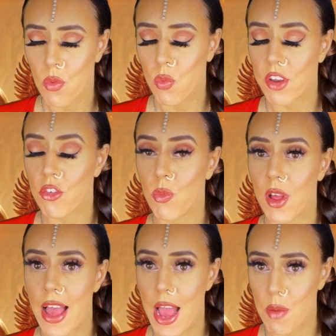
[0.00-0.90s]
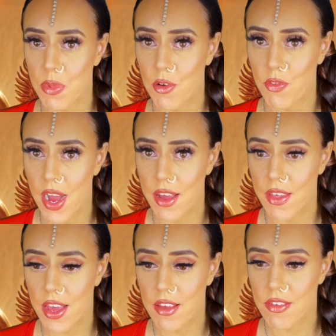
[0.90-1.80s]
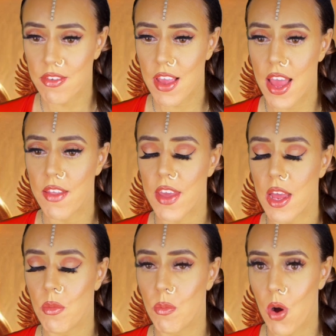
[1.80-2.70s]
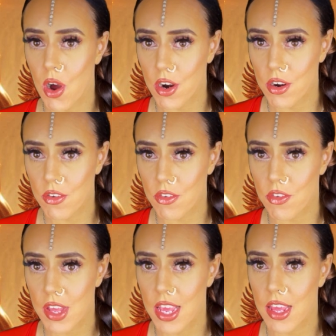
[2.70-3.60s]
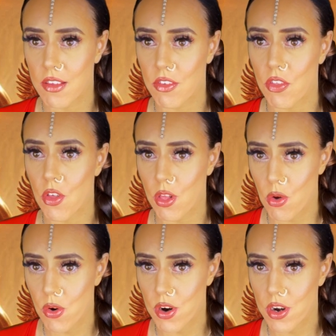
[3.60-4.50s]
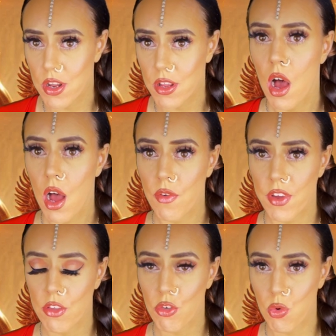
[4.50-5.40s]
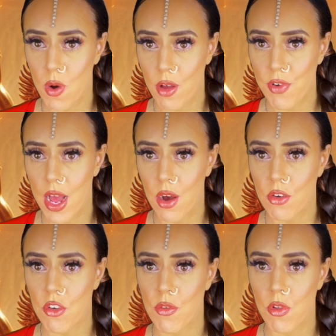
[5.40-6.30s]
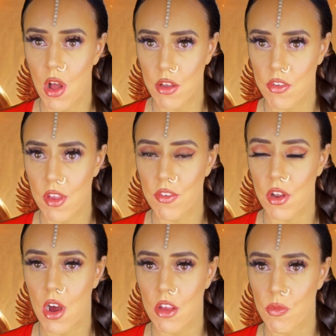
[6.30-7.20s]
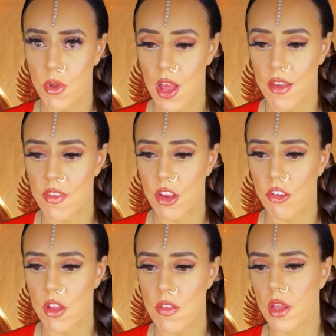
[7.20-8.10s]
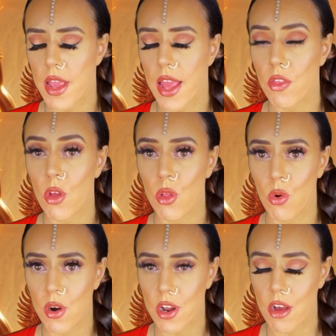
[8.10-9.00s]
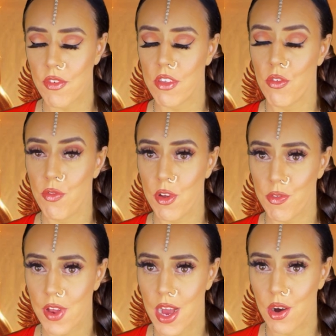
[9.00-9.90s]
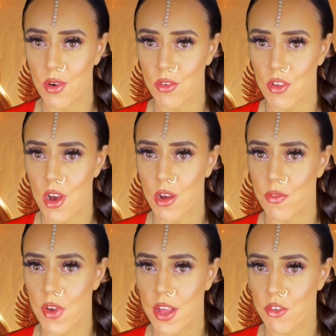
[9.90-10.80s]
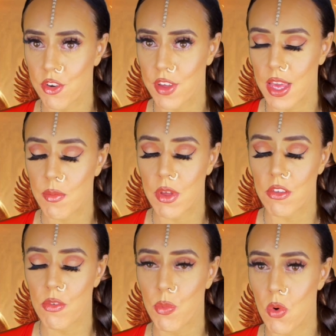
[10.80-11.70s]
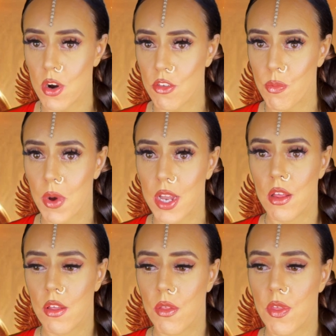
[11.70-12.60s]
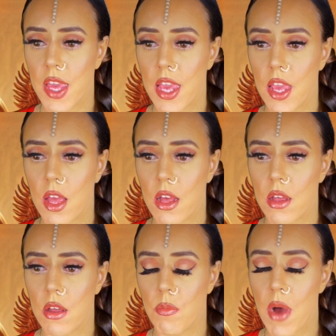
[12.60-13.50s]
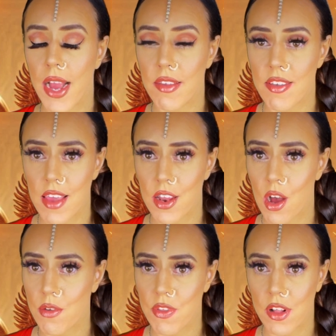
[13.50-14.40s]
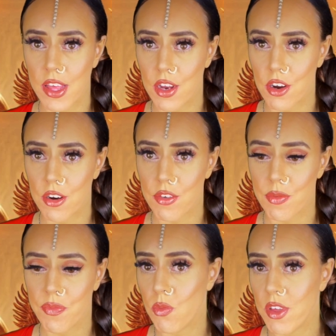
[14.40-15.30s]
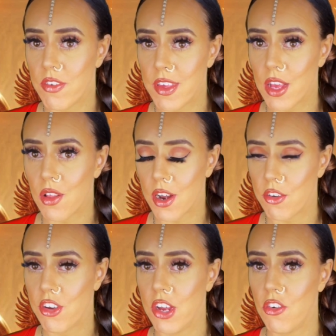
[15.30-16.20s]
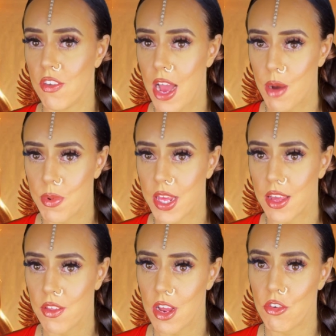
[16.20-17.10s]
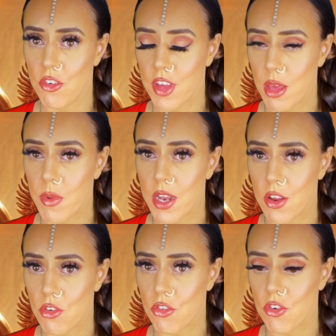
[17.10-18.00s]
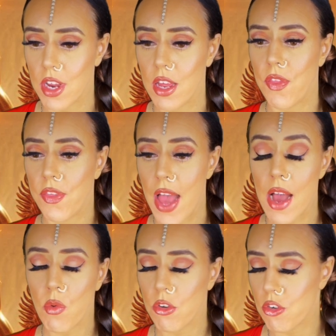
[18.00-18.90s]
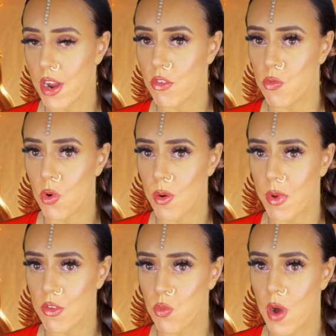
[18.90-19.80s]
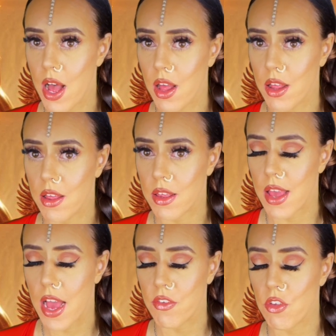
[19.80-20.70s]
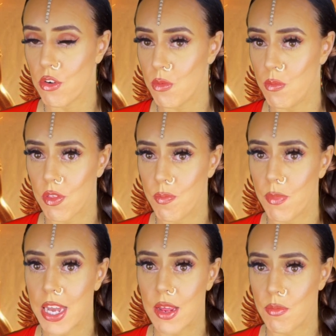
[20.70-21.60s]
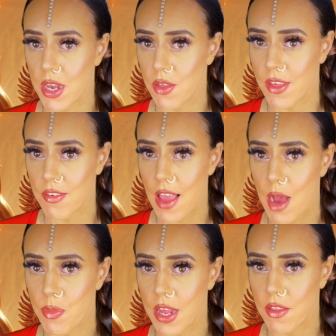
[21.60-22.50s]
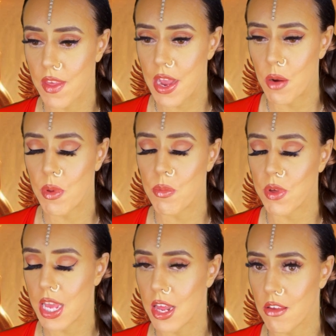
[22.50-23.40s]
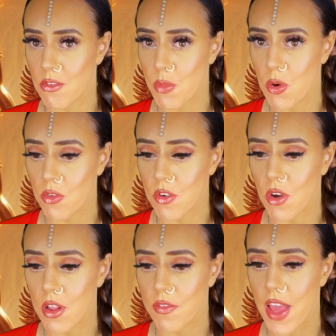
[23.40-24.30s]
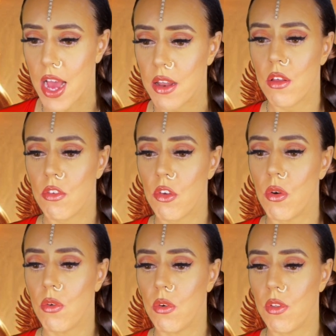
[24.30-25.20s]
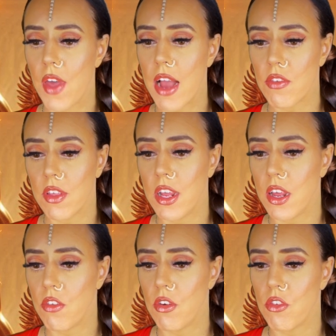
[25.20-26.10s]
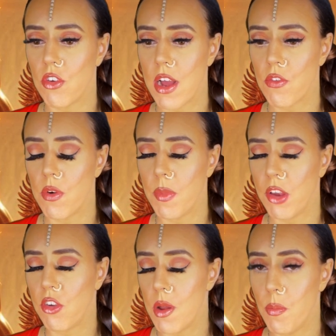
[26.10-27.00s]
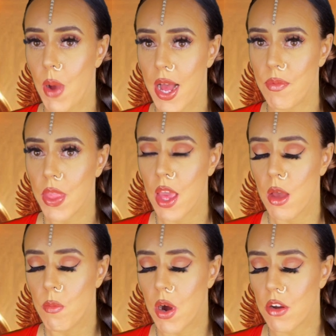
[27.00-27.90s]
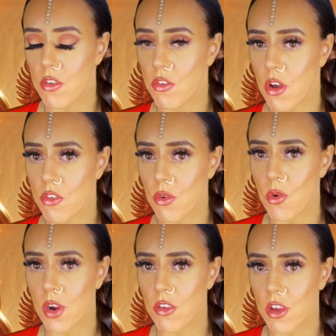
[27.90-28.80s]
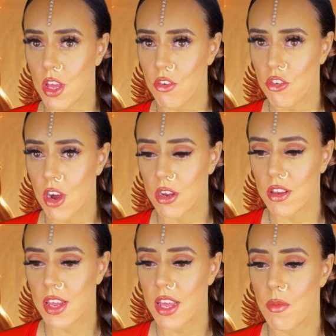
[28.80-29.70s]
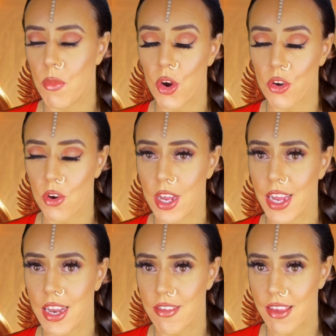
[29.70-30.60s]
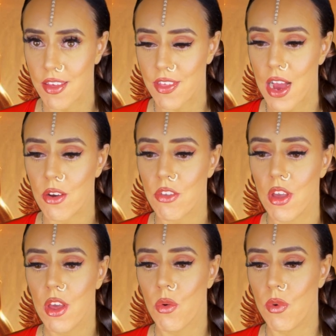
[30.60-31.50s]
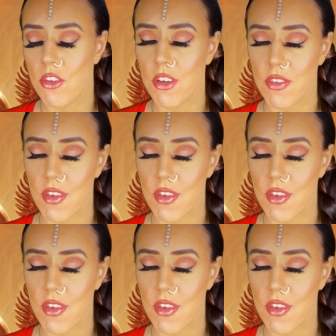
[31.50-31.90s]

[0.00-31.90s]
which will amplify this. And then Mars is the lord of its twelfth house of losses and hospitalizations, and the lord of its fifth house of entertainment, sports, but the mindset of the leaders. We see a lot of changes happening in the entertainment industry that will transform, as well as there's many many things happening there, people getting exposed and all of that. So that's leading to its transformation. But Mars is also going to conjunct Mercury in its eighth house, which is